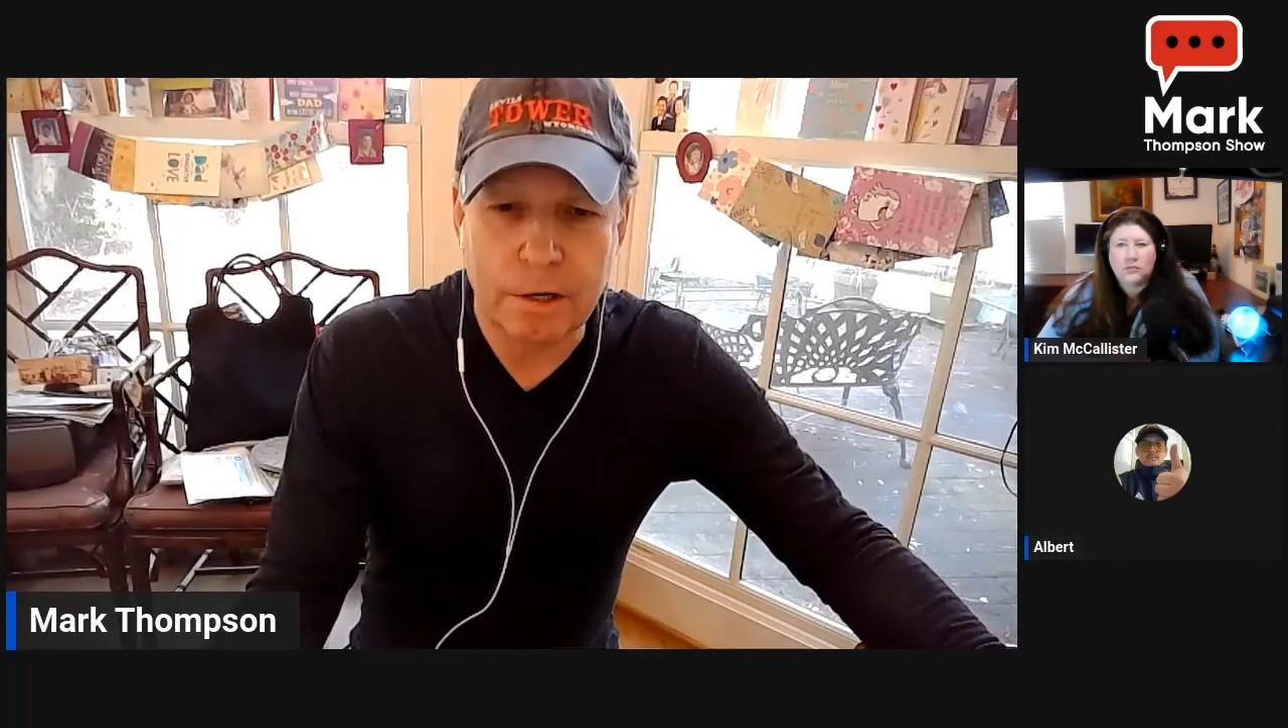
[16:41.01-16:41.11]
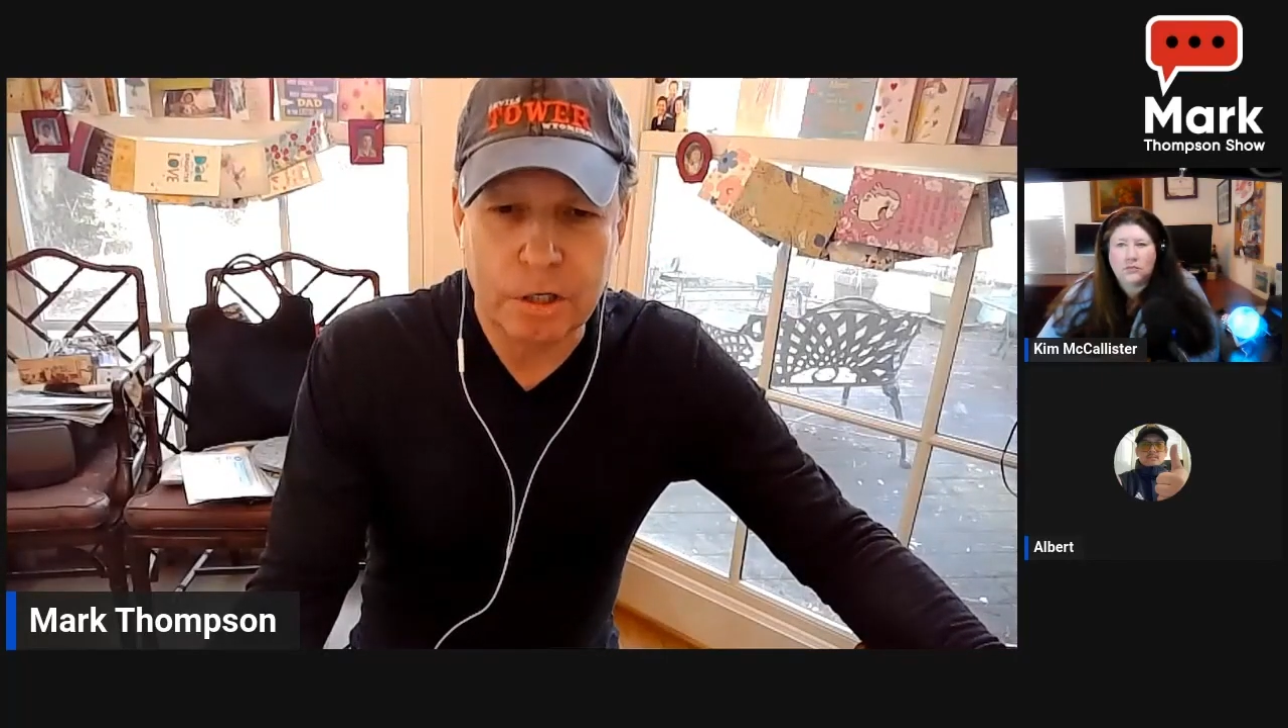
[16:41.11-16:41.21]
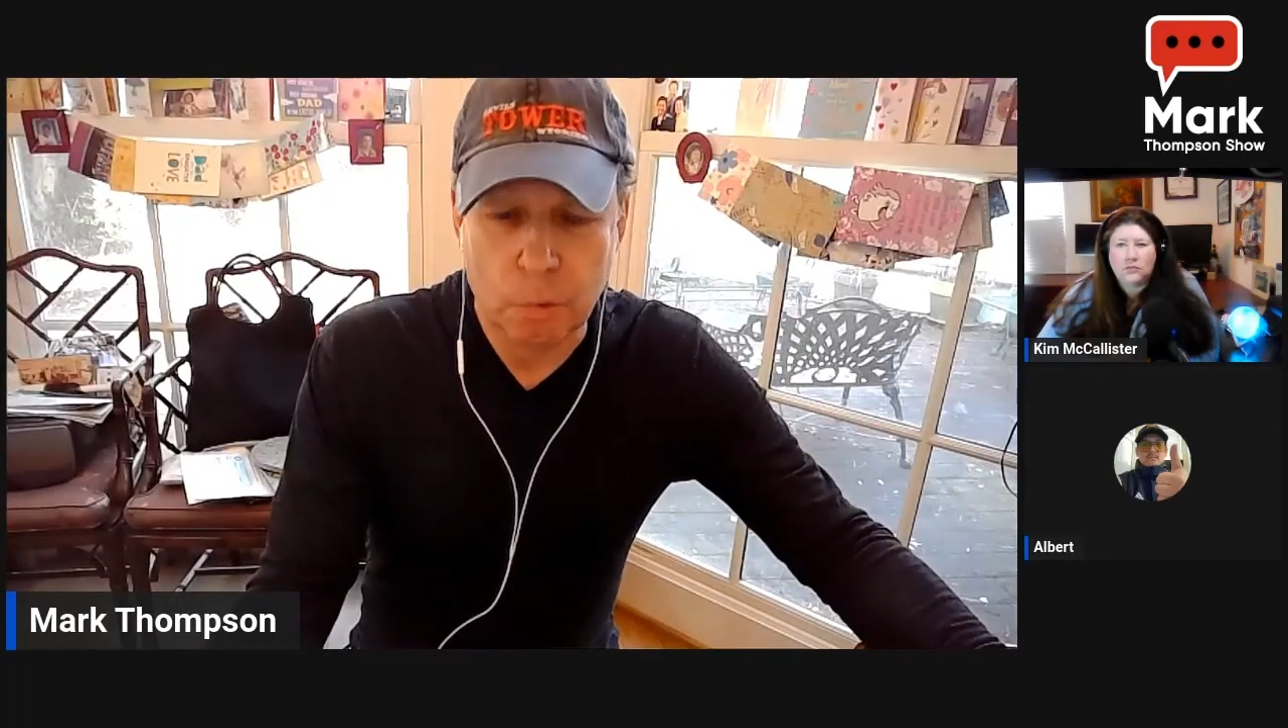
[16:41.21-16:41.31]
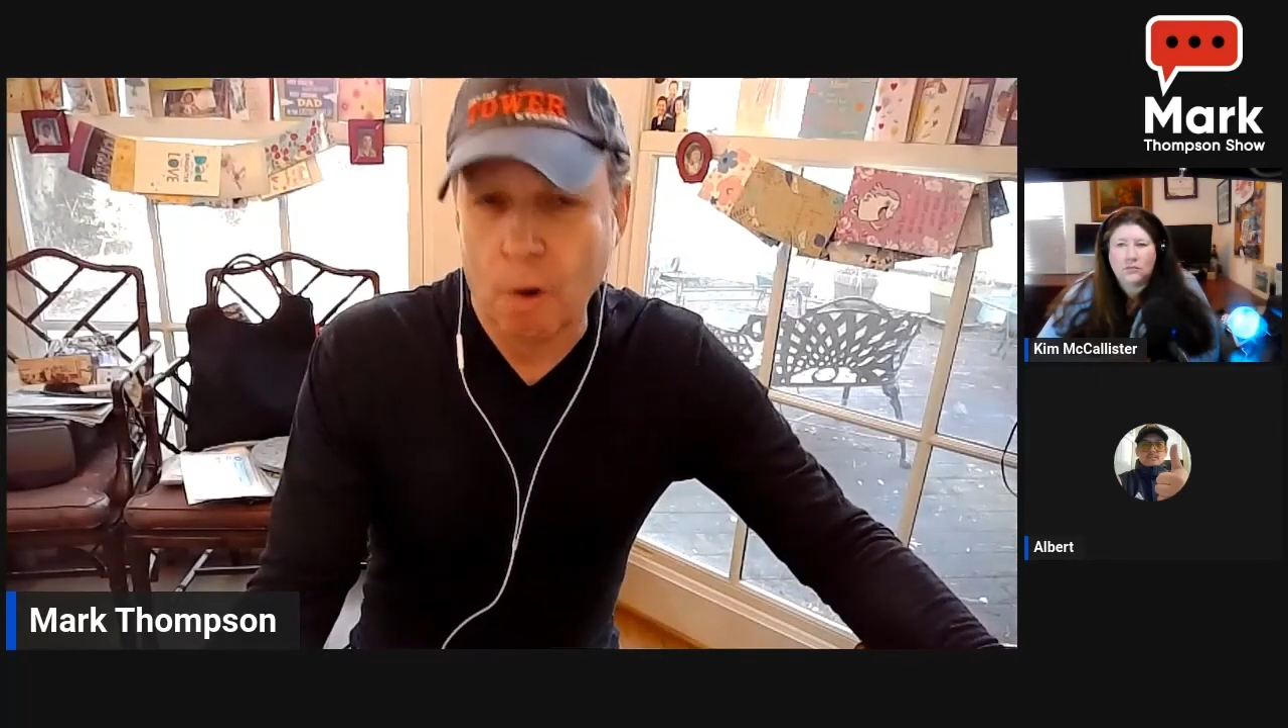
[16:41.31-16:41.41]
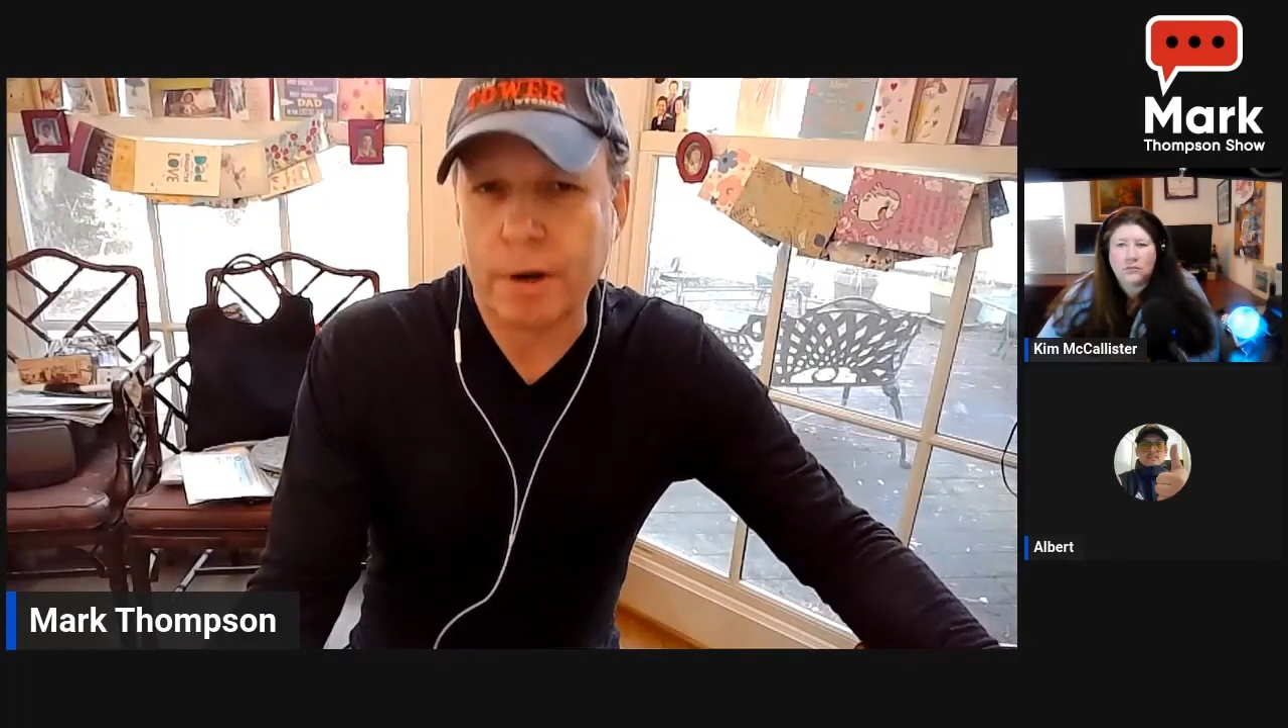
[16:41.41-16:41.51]

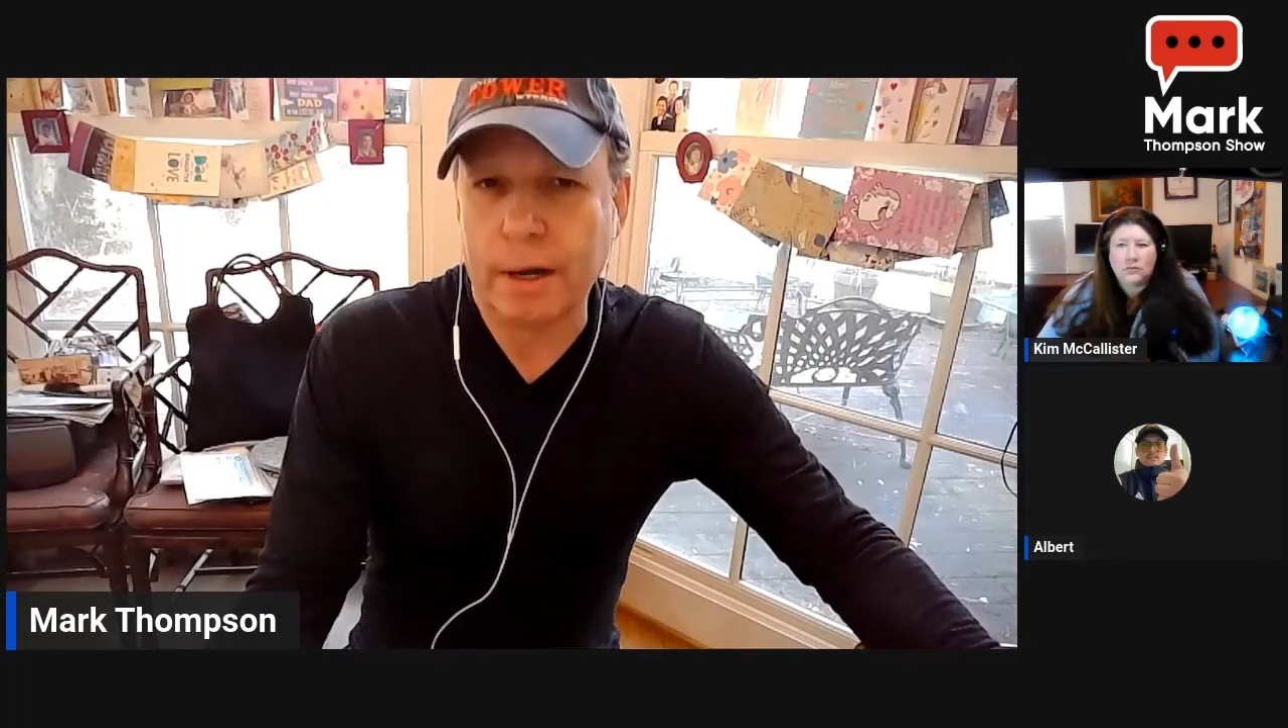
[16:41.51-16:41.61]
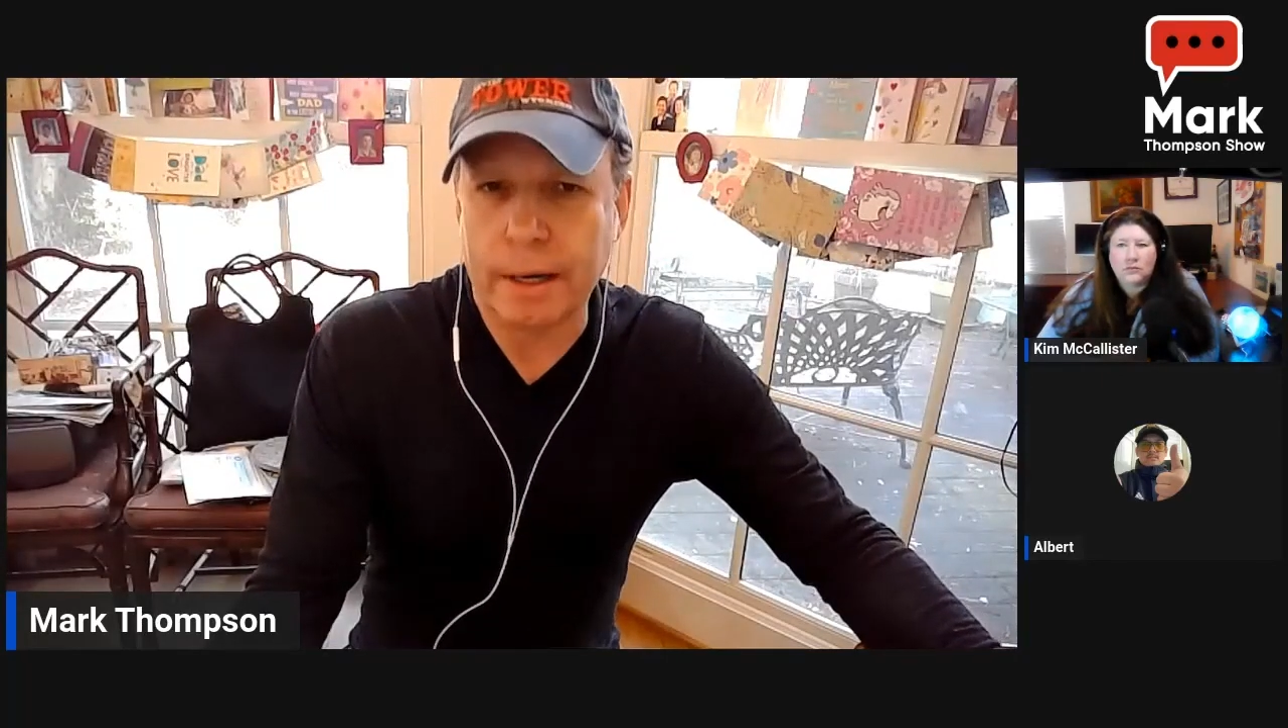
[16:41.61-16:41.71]
you won't get a